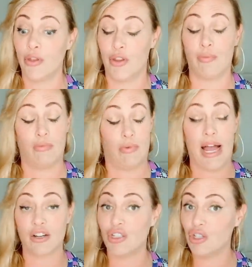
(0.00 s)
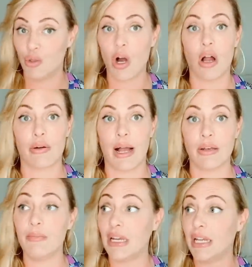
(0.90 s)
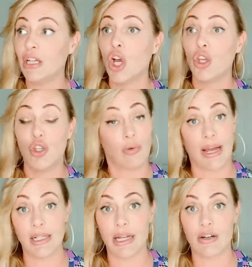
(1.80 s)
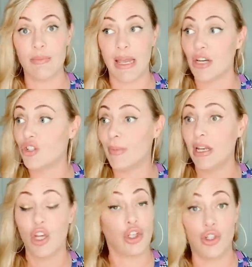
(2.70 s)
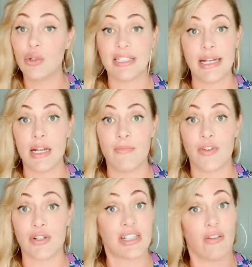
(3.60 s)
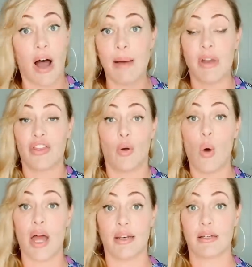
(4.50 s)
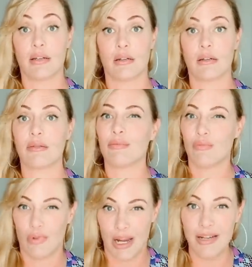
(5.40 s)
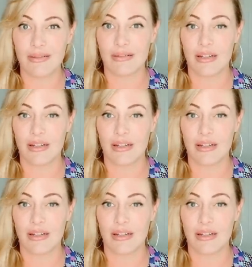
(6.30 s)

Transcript: The reaction is you call her out in a meeting, you write a letter to management, you stand up for yourself. I'm not the one, right?